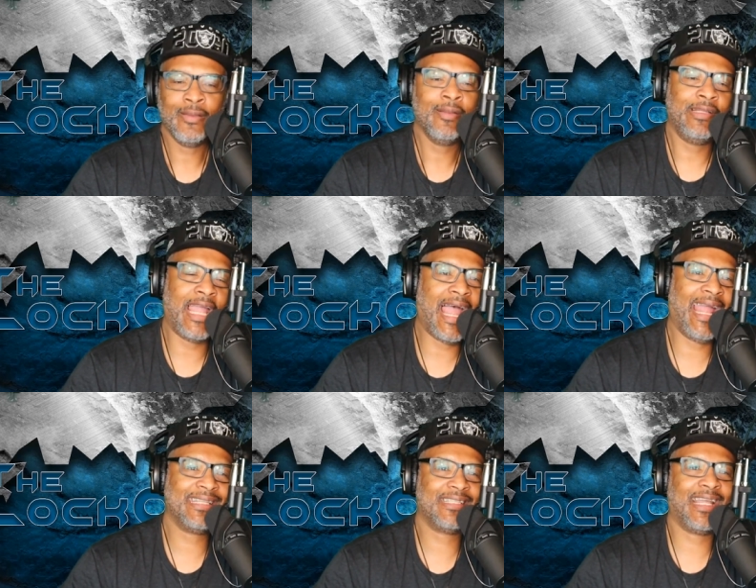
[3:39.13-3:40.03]
Now,
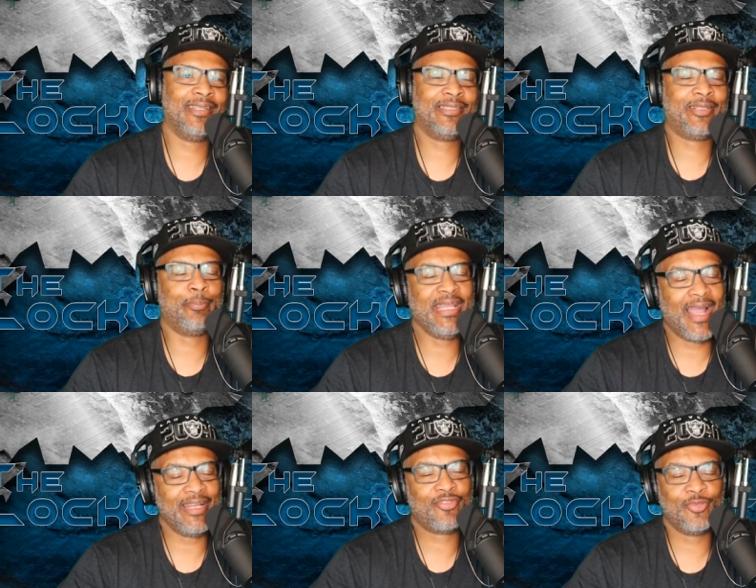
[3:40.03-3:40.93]
I, to be
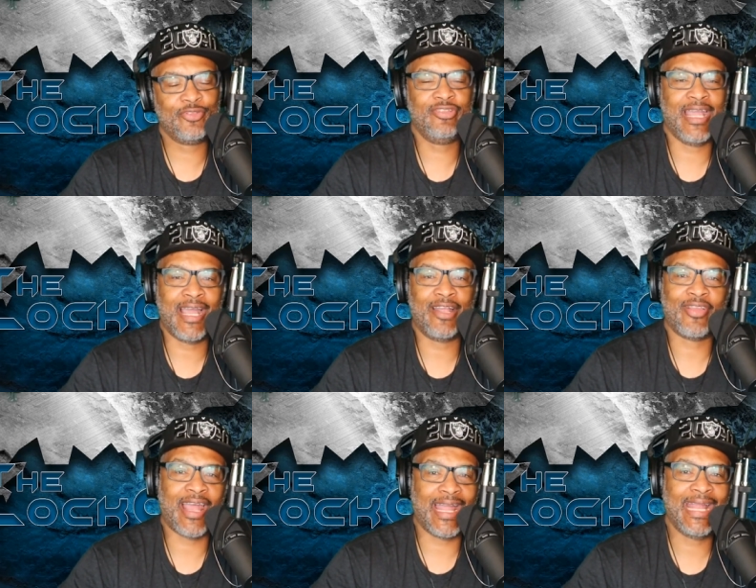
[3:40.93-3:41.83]
honest with you guys,
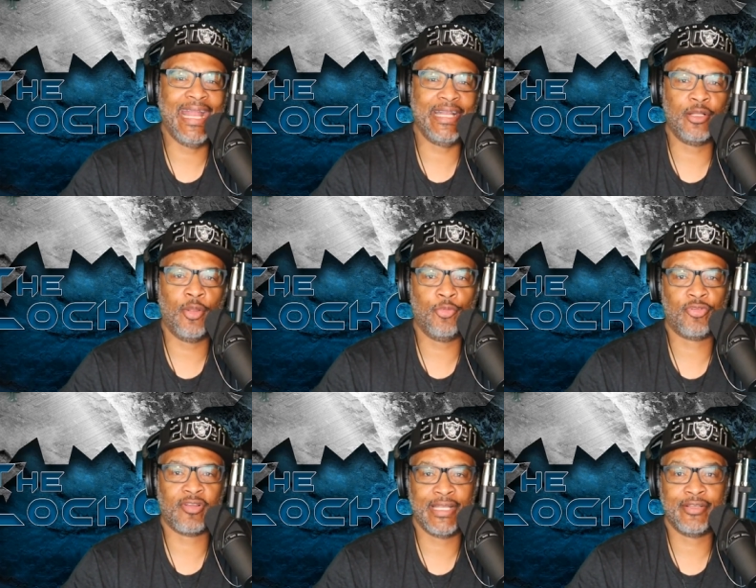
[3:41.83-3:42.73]
I hate
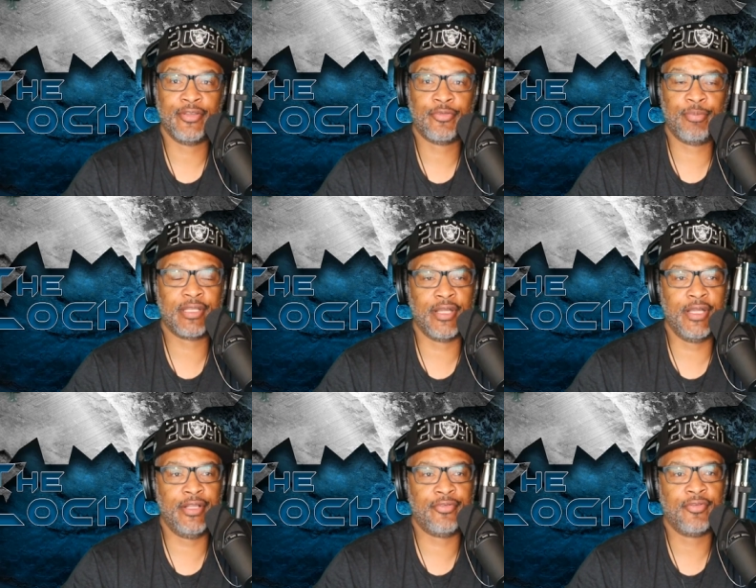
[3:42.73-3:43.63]
loads like this
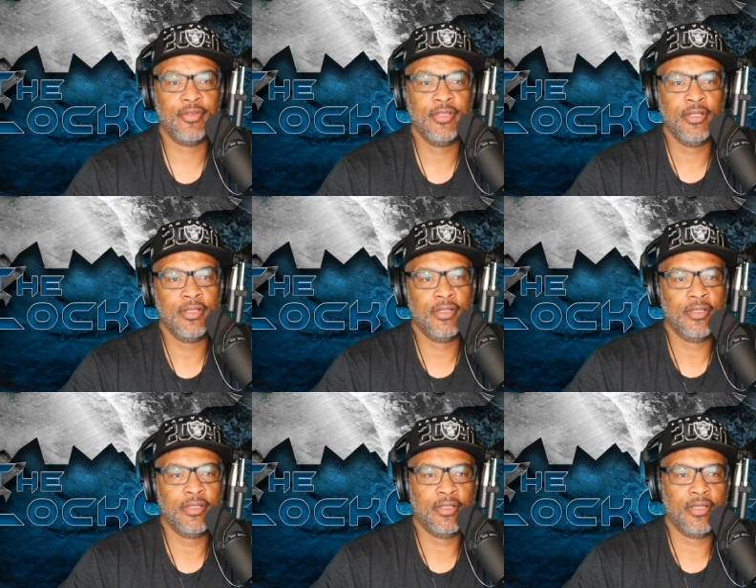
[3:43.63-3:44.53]
because
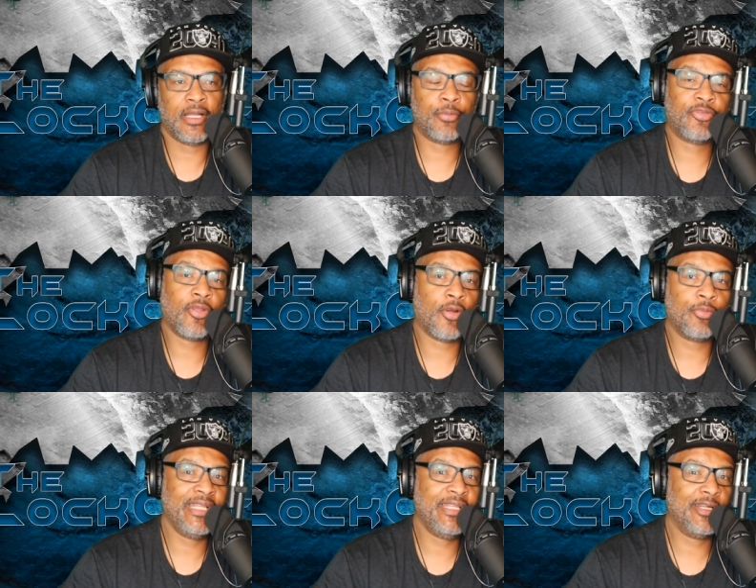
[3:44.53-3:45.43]
I was
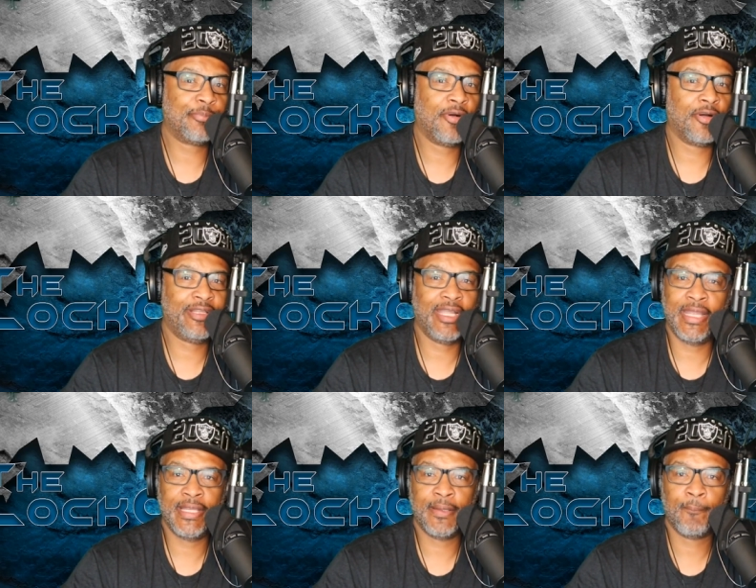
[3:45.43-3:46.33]
already up all
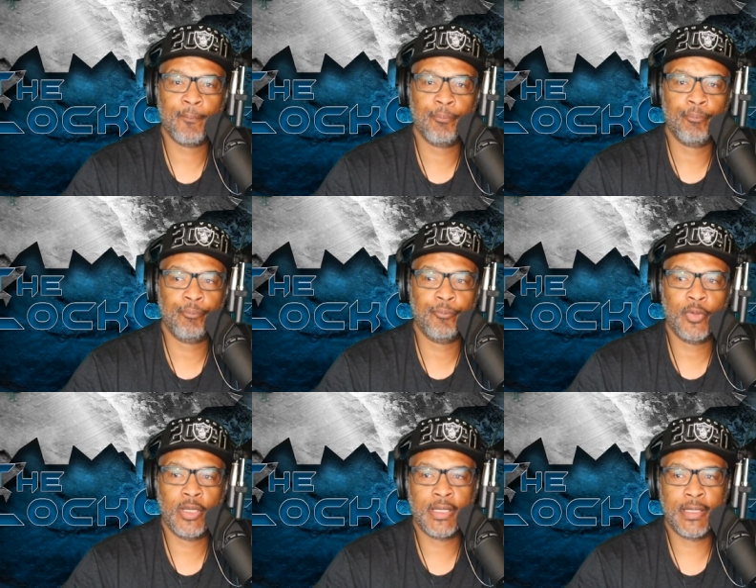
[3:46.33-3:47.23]
day.
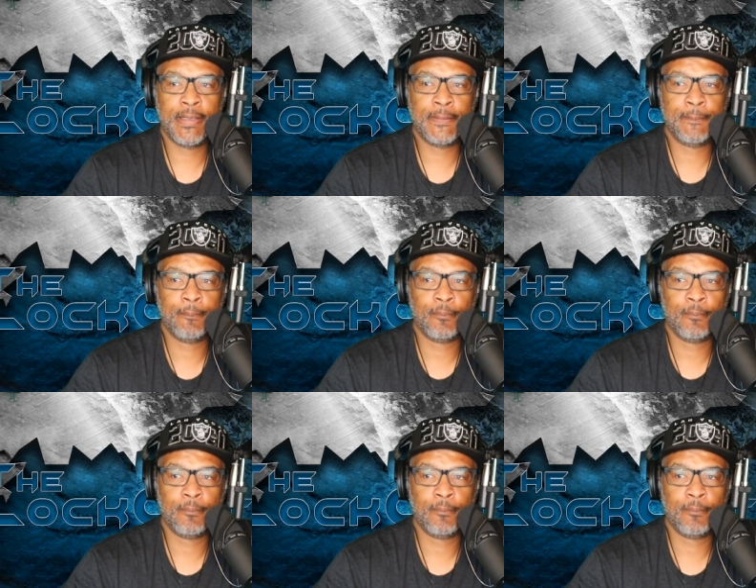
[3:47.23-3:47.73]
Um,